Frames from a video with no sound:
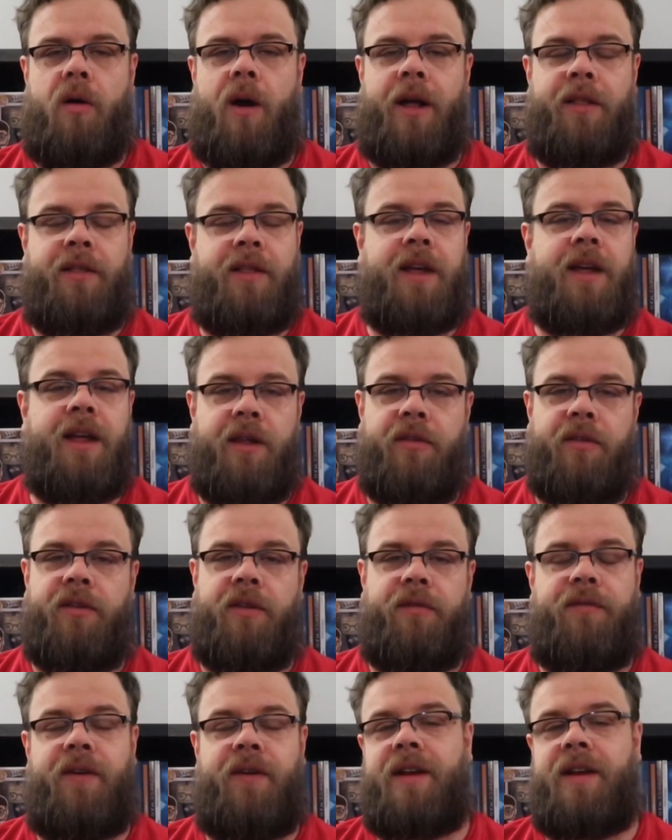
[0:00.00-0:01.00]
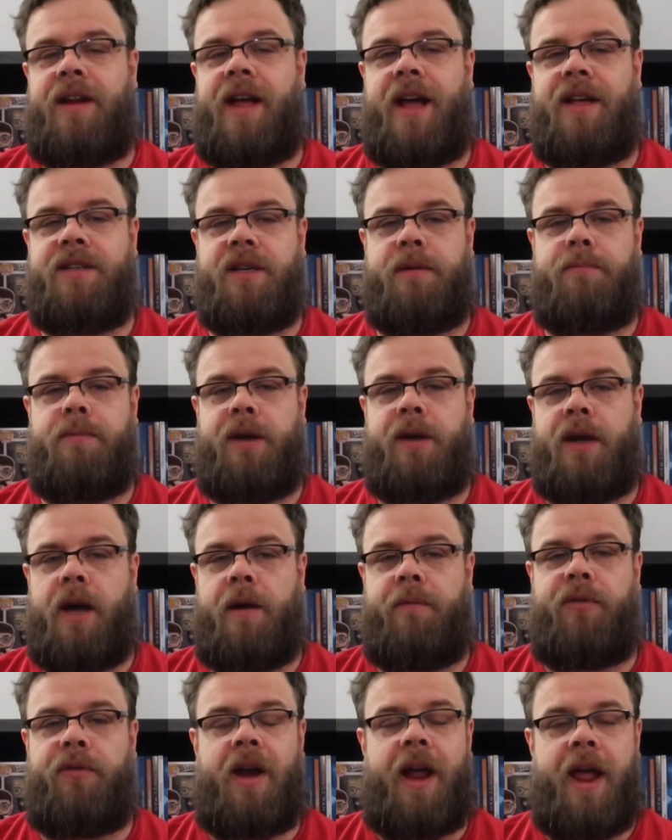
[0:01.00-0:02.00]
I think it is a fantastic
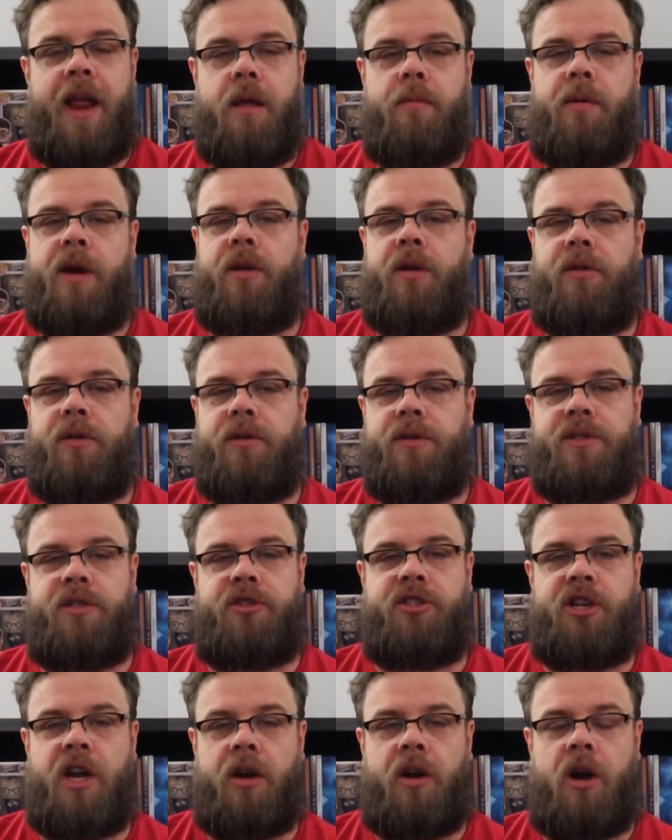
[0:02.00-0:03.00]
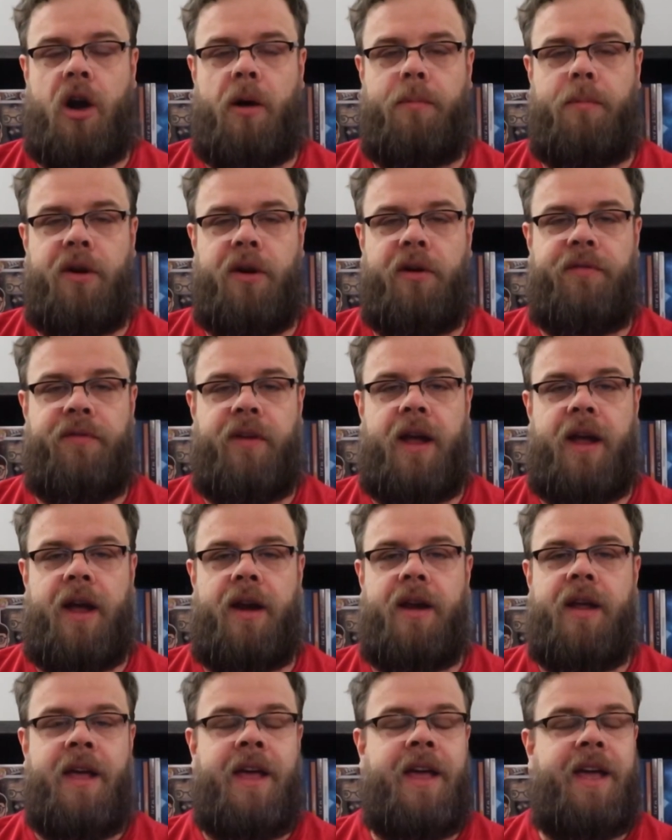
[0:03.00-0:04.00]
pickup for anybody who is a John Carpenter
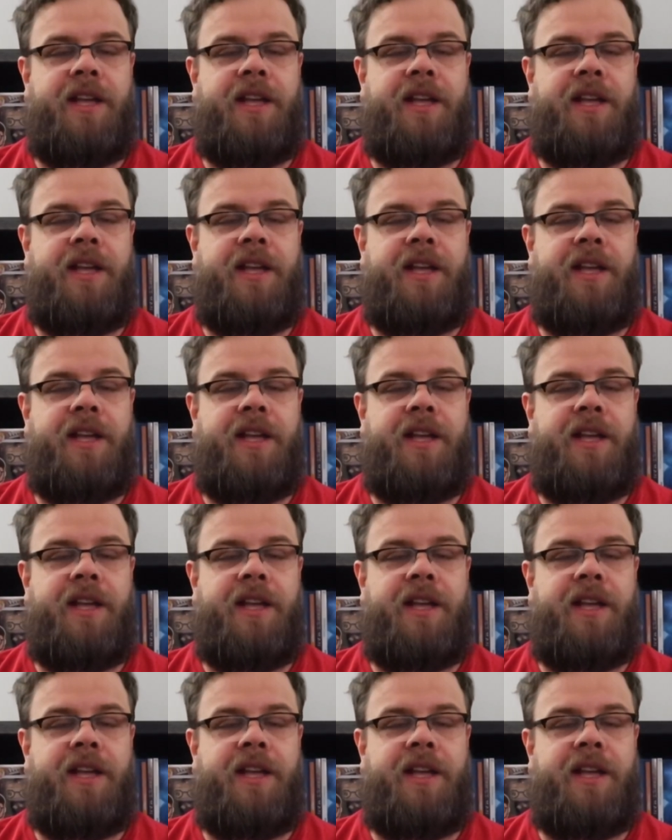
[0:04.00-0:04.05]
fan.